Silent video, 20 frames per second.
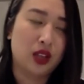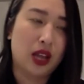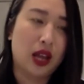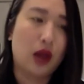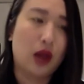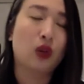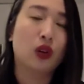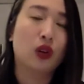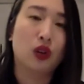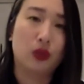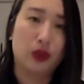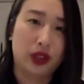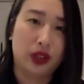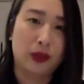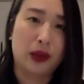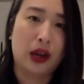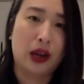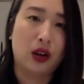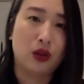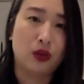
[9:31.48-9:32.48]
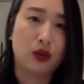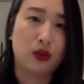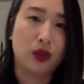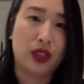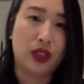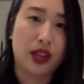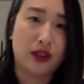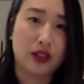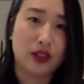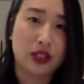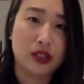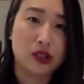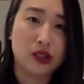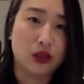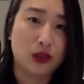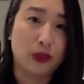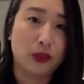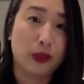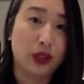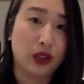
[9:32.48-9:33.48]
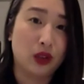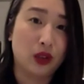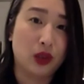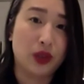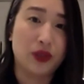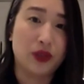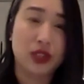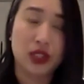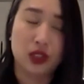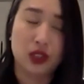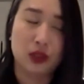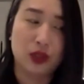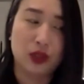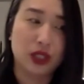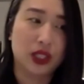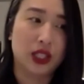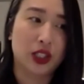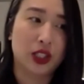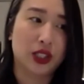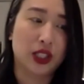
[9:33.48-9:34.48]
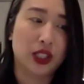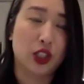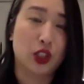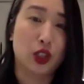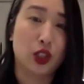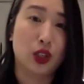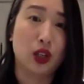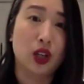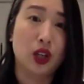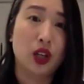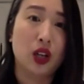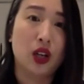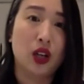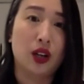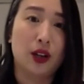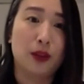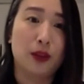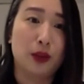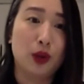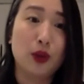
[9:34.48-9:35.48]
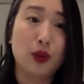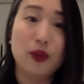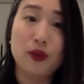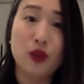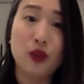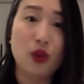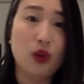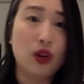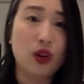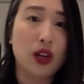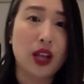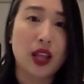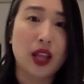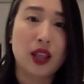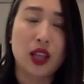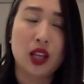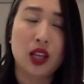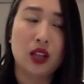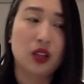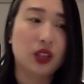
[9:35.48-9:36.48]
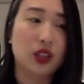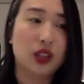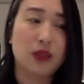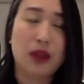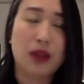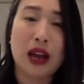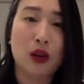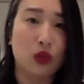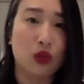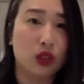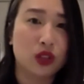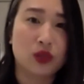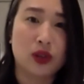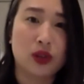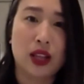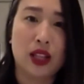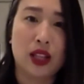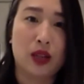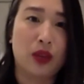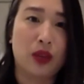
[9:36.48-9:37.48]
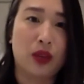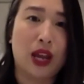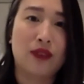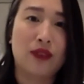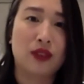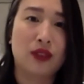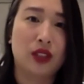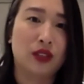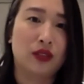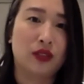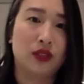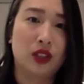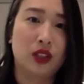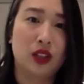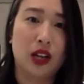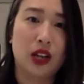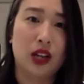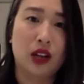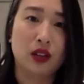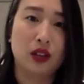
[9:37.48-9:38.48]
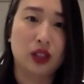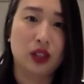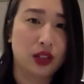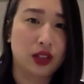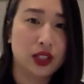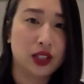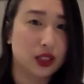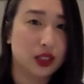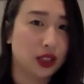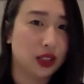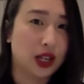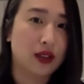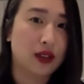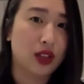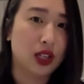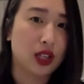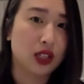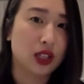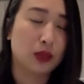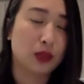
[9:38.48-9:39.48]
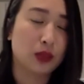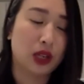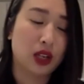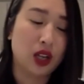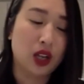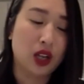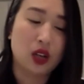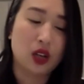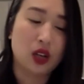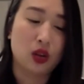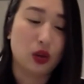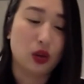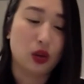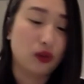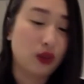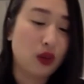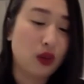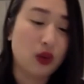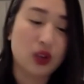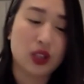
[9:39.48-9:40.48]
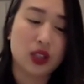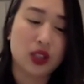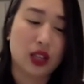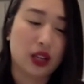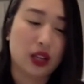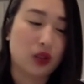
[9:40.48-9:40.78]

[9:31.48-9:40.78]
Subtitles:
going about with every single bill, every single piece of legislation going forward, and then looking backwards, right? Like we have to like figure out how to correct a lot of things, but going forwards, like,